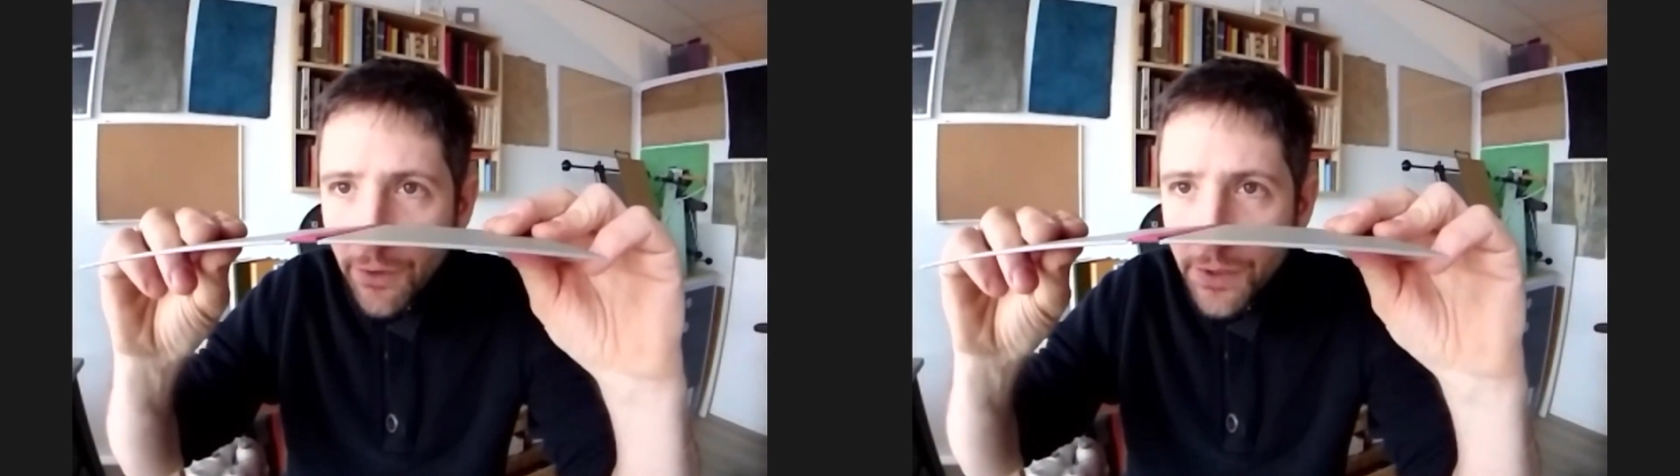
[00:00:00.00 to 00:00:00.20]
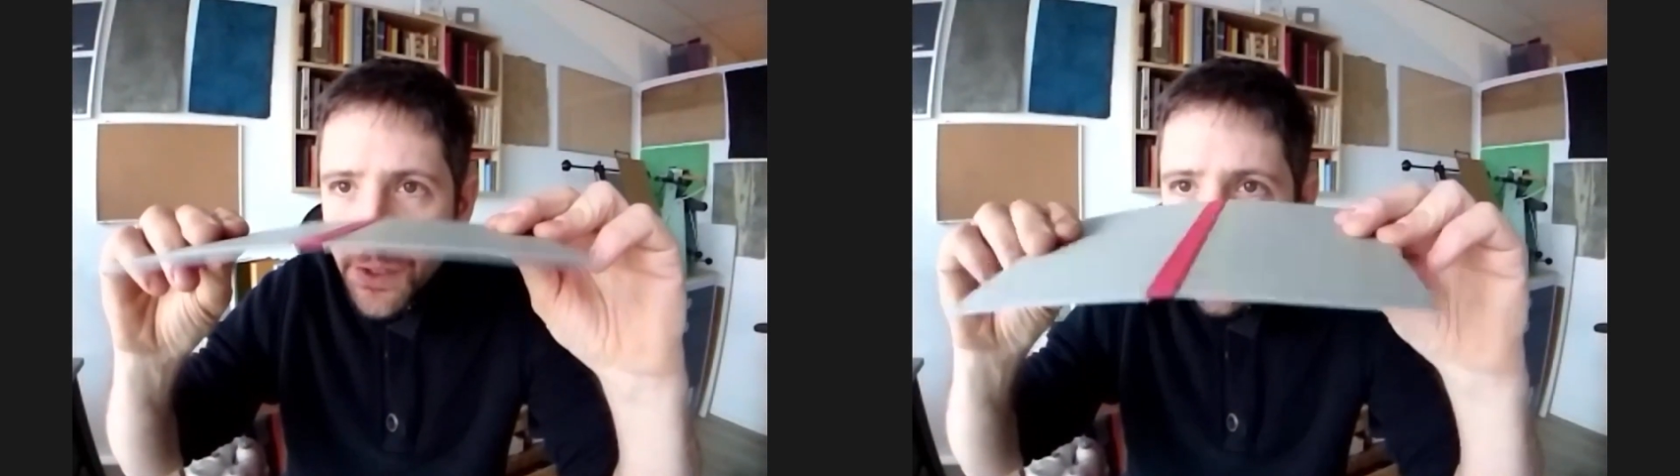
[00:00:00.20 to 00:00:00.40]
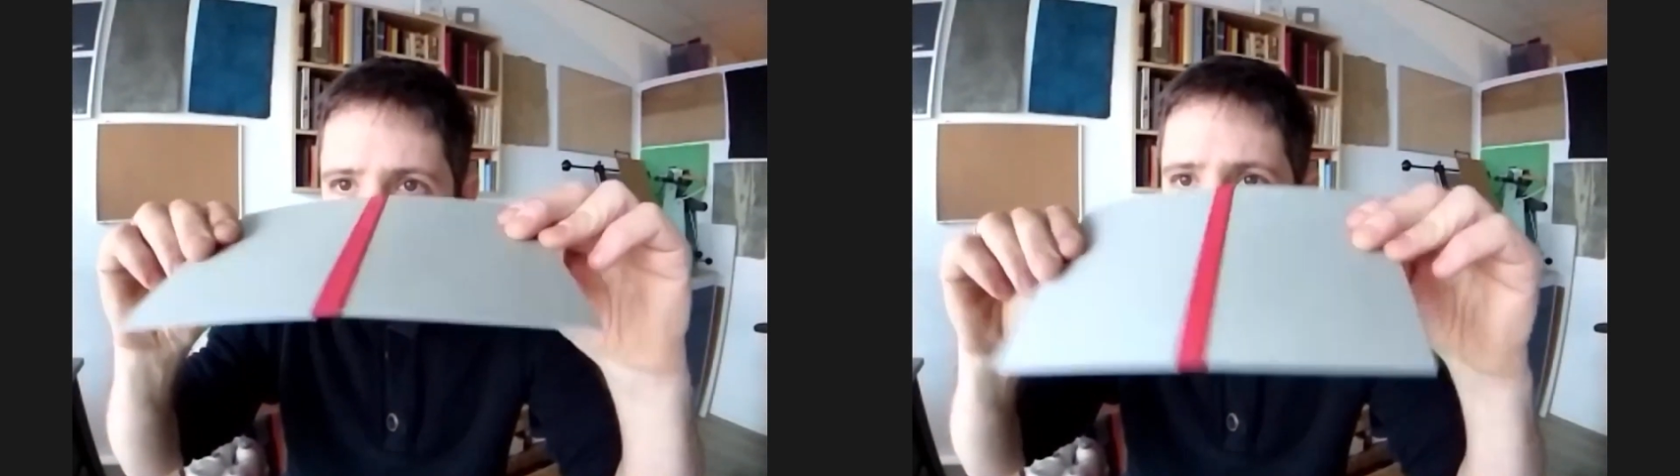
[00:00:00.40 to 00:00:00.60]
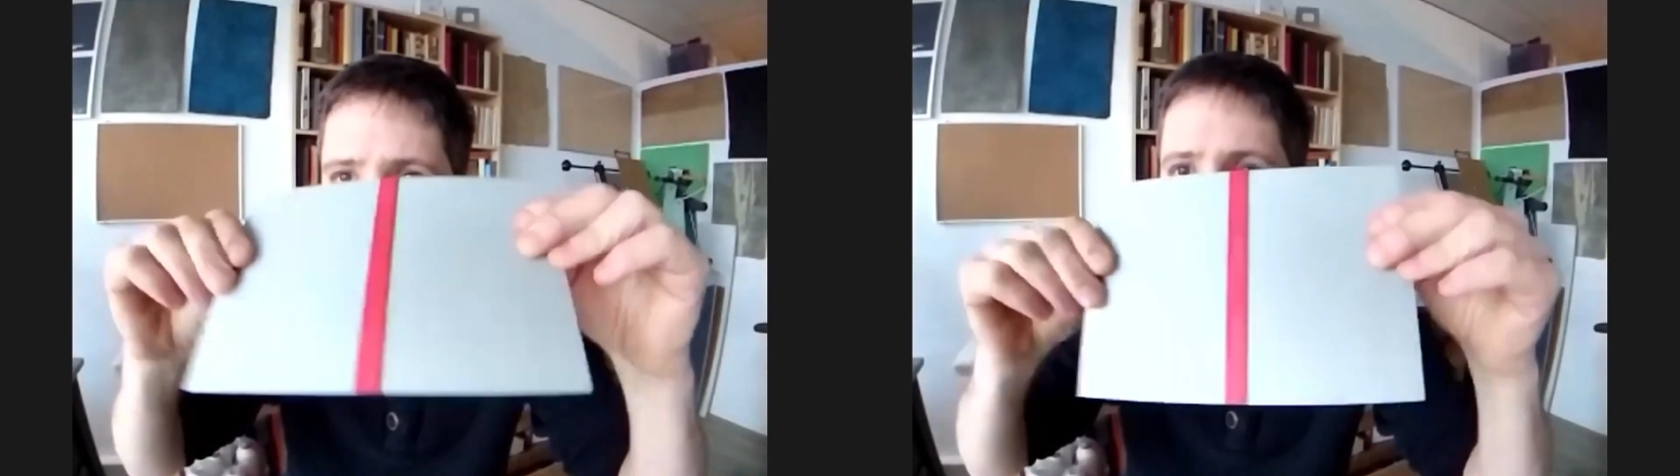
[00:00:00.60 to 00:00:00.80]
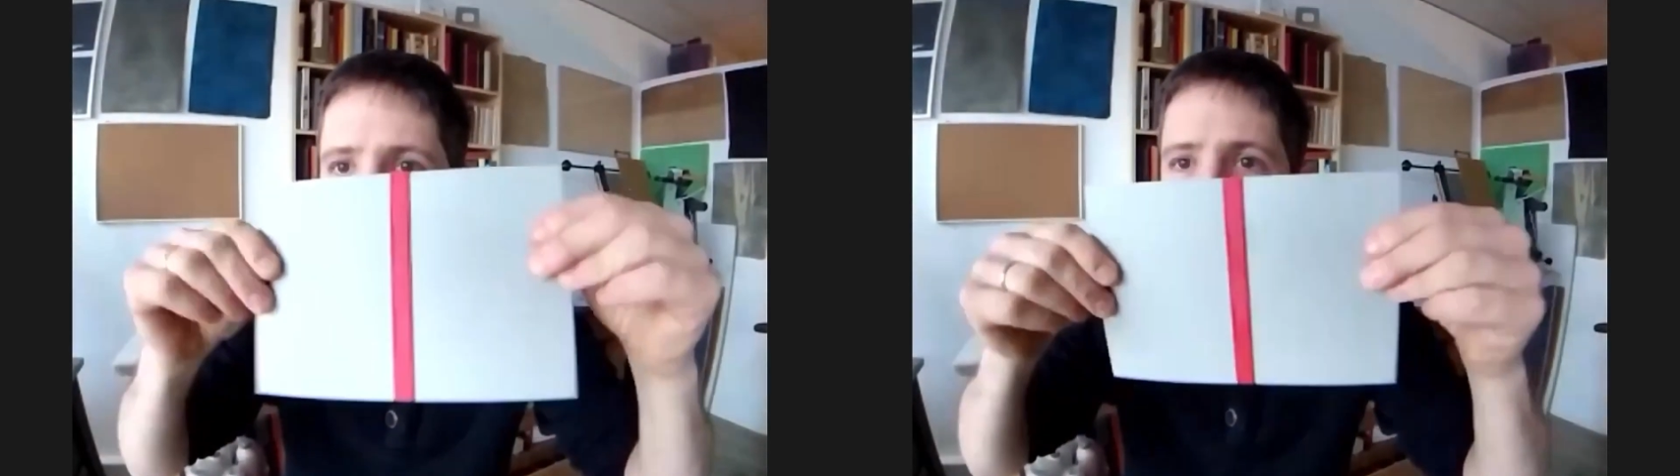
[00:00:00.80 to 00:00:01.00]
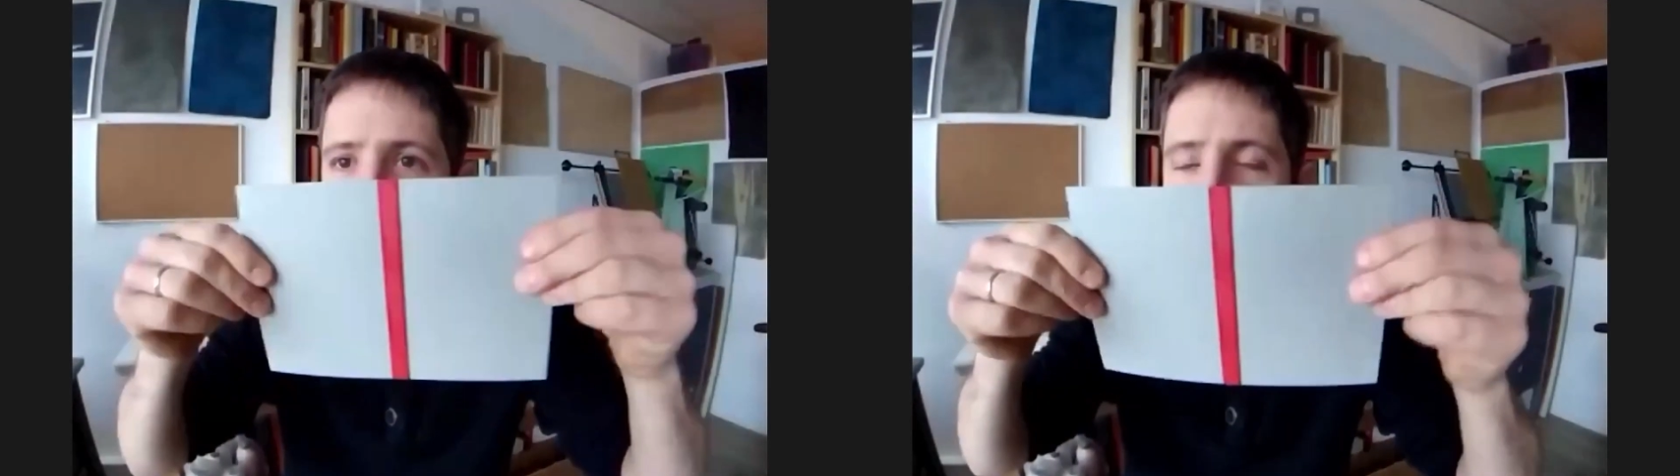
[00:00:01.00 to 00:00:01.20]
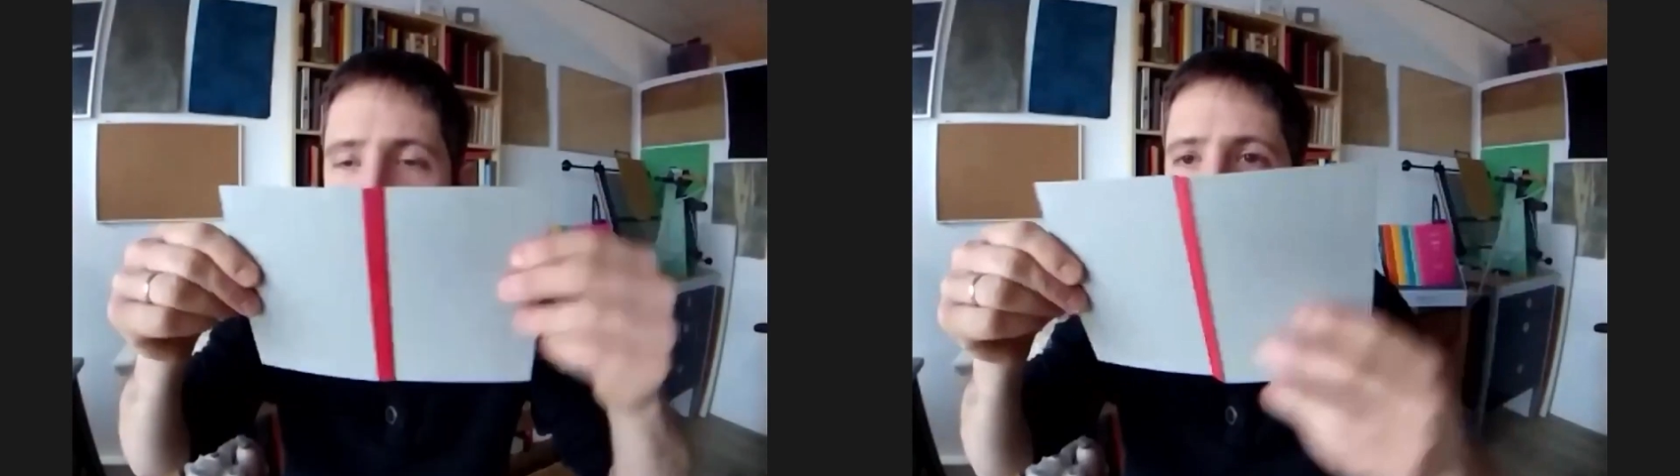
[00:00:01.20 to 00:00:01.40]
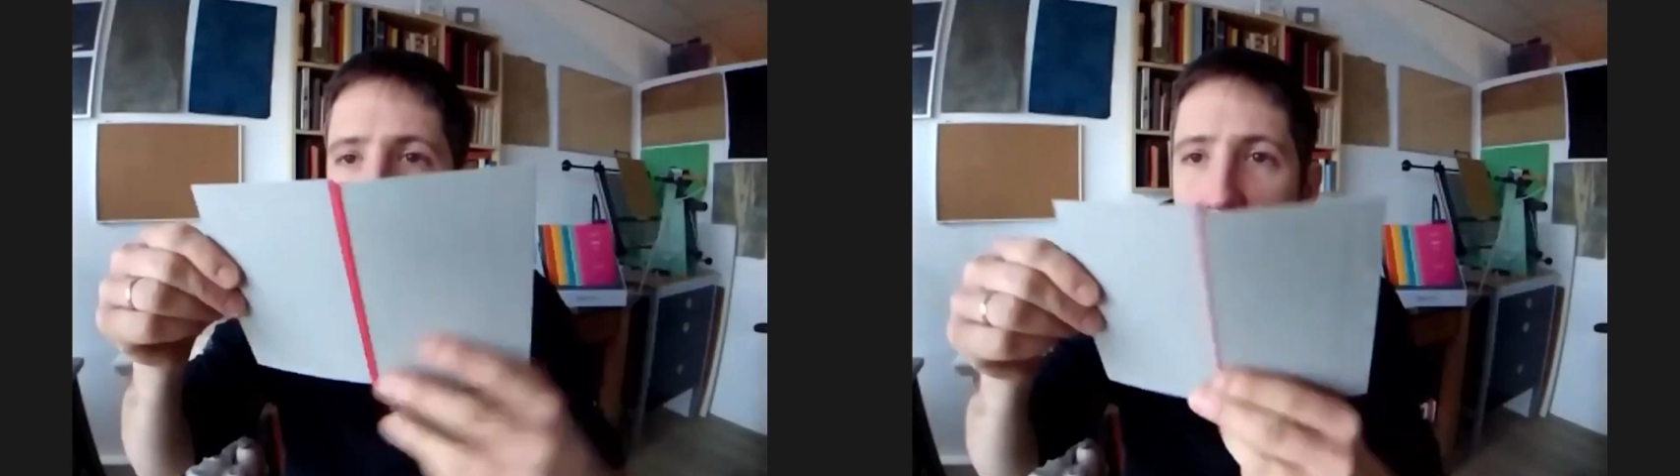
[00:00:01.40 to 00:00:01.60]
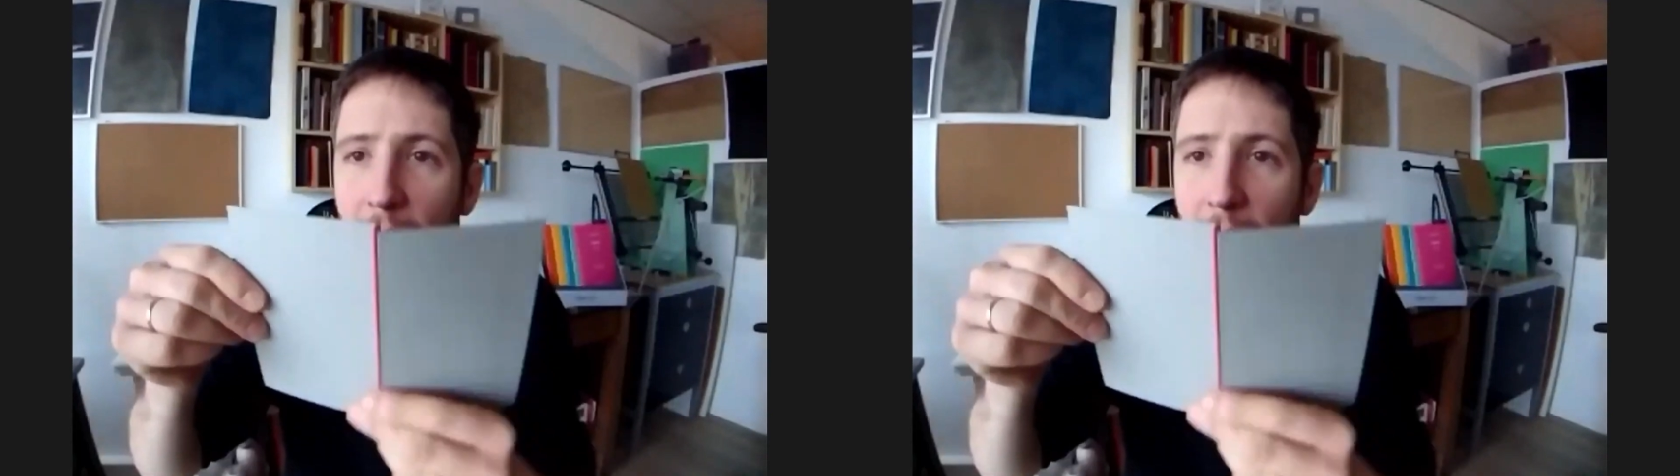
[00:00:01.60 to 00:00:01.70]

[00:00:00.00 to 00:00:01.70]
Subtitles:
So it's very I